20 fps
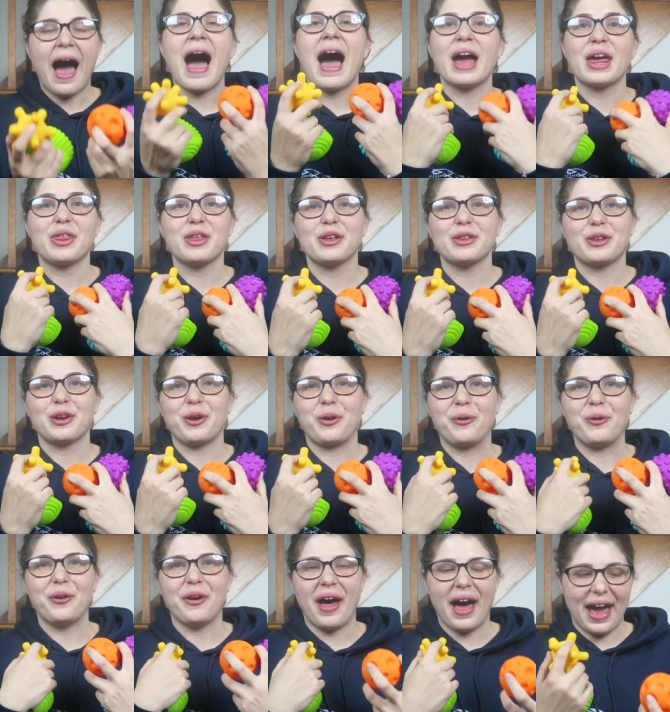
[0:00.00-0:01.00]
I think they're
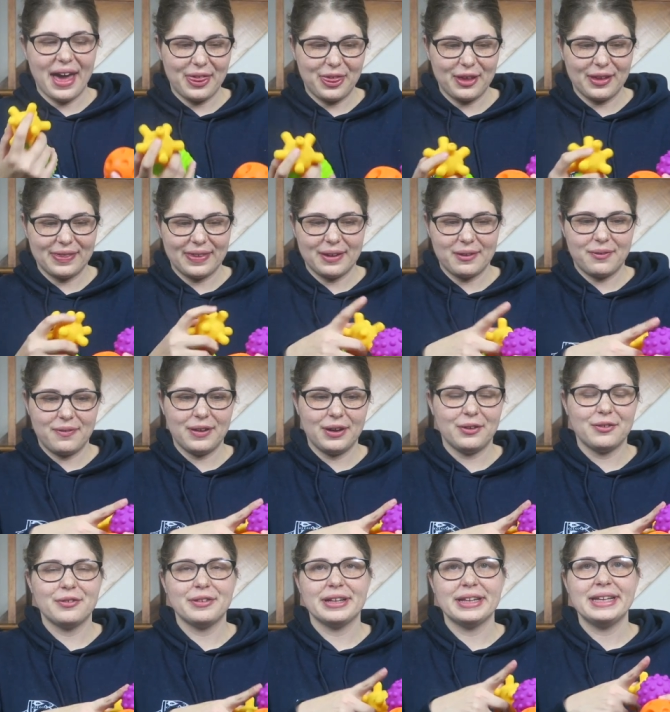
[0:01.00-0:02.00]
cool. I think they
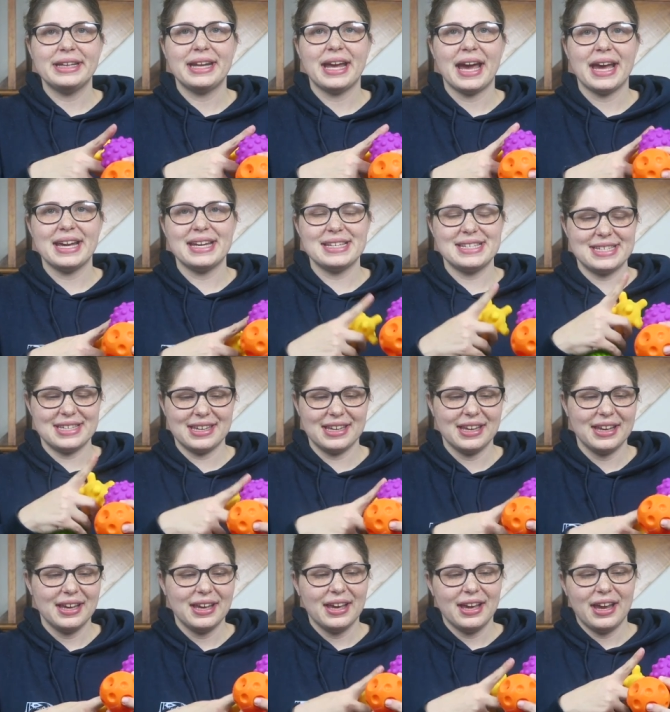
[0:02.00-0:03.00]
feel really nice
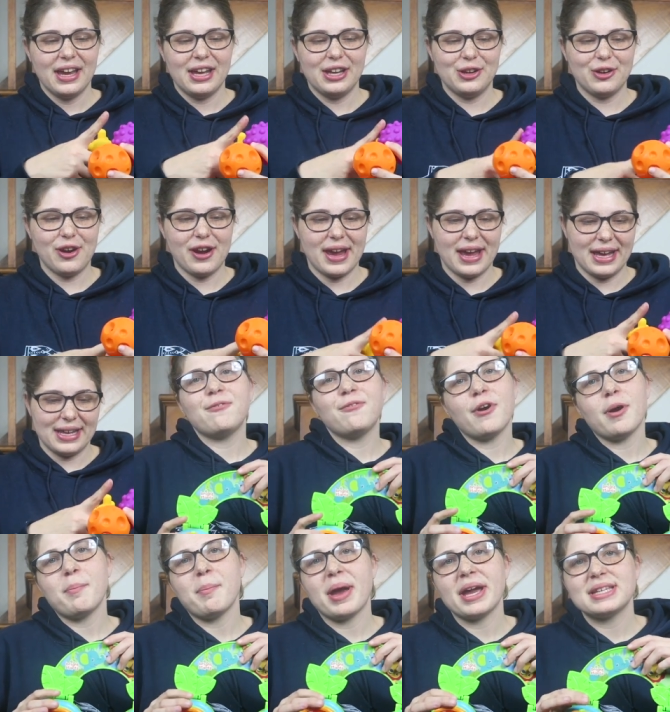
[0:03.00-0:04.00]
in your hand.
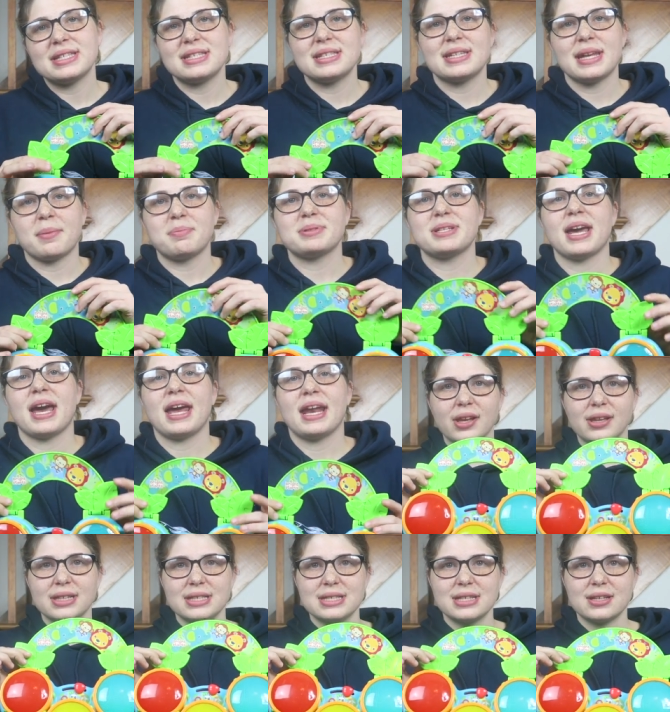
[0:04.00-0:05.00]
From my stepdad.
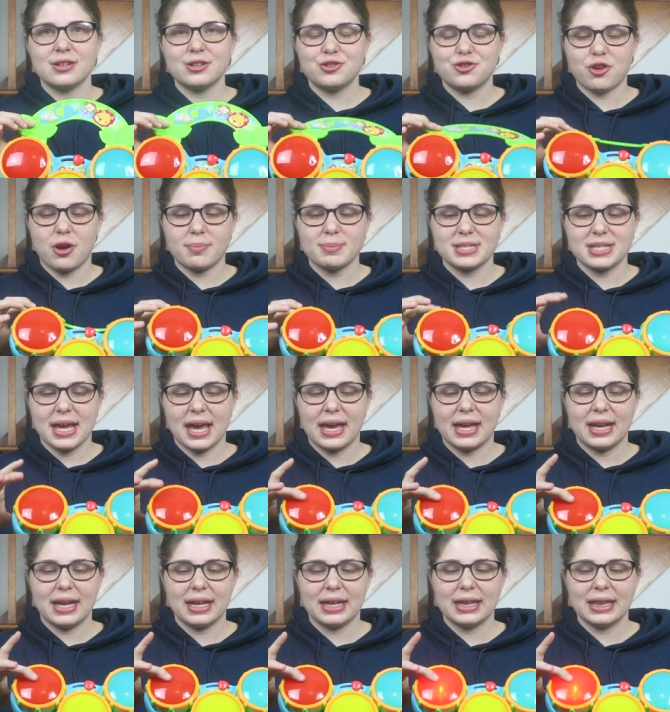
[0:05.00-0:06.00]
got this little drum set
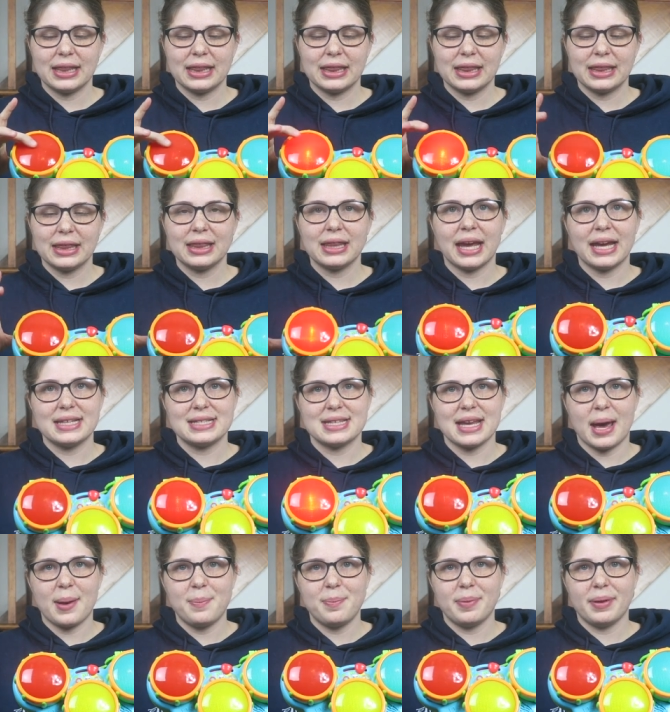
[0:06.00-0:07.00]
and it lights
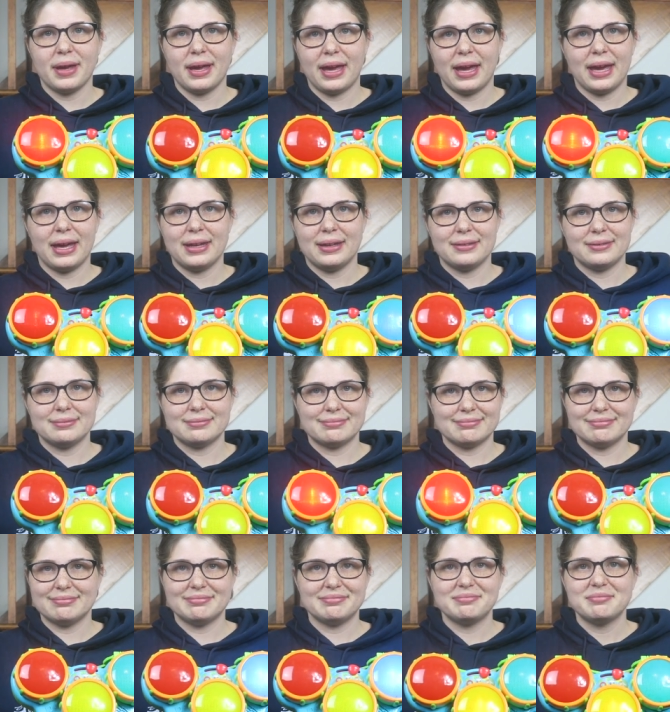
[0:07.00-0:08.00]
up and
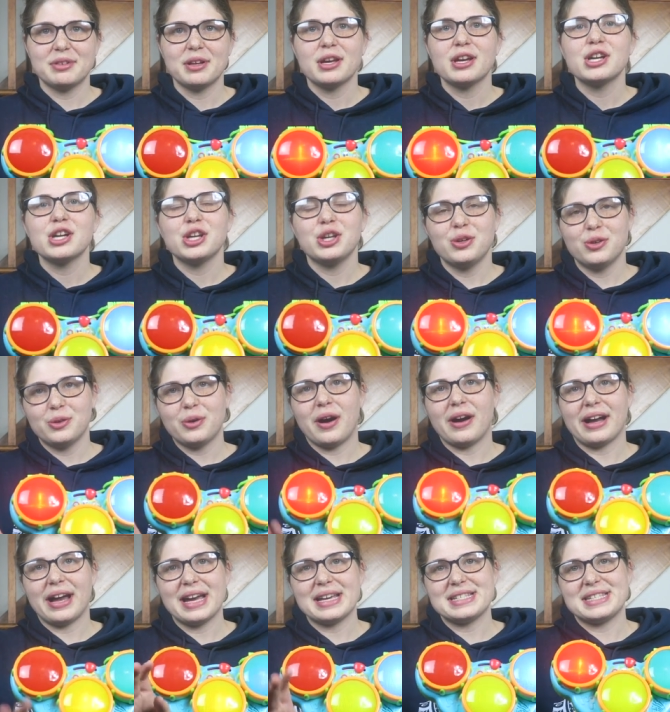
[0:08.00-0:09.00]
you
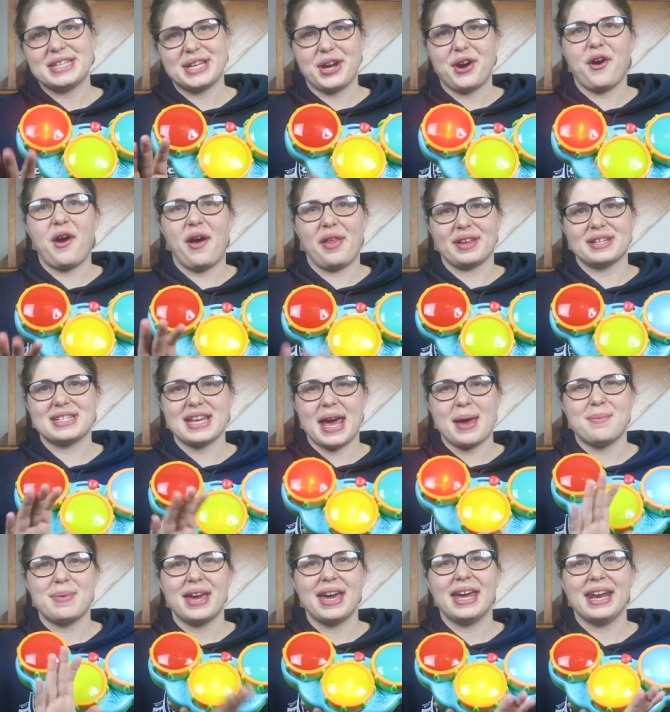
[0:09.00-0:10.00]
guys see her all the
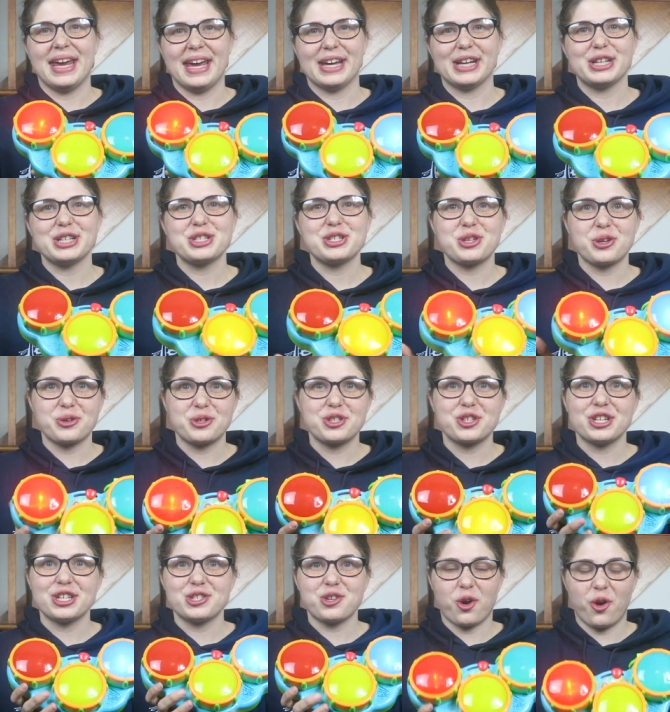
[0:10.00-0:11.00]
time hitting, so
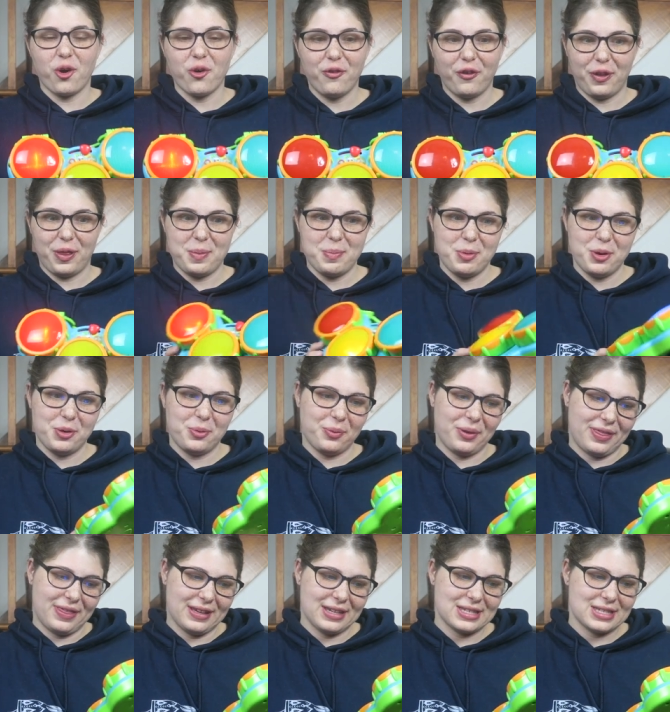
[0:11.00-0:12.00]
she is over the moon
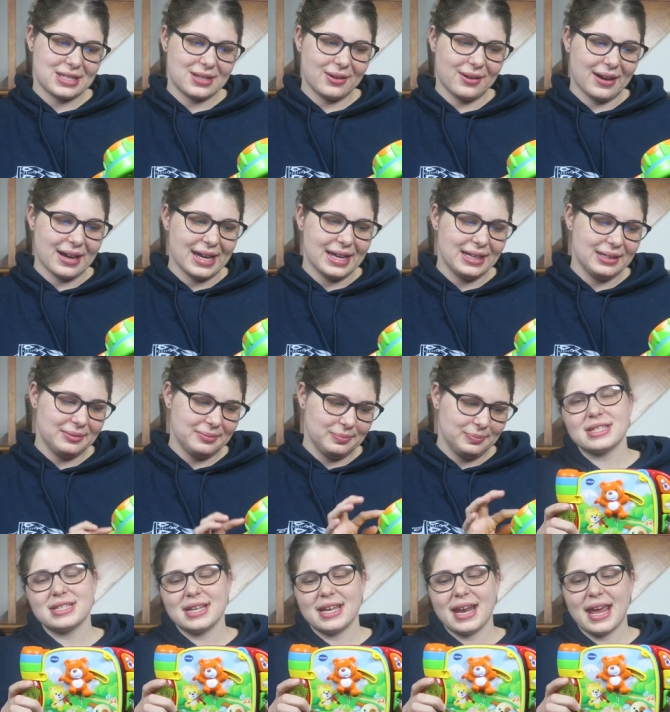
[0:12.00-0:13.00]
with this toy.
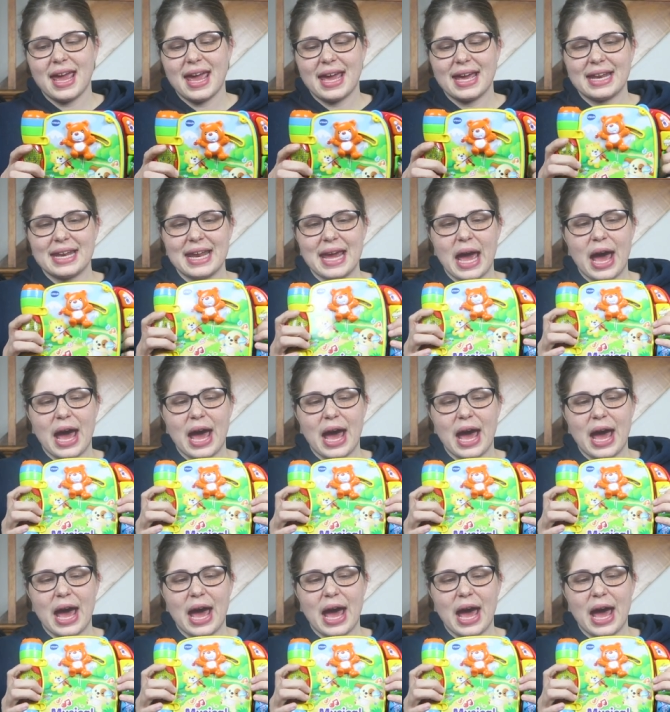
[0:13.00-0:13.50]
Justin and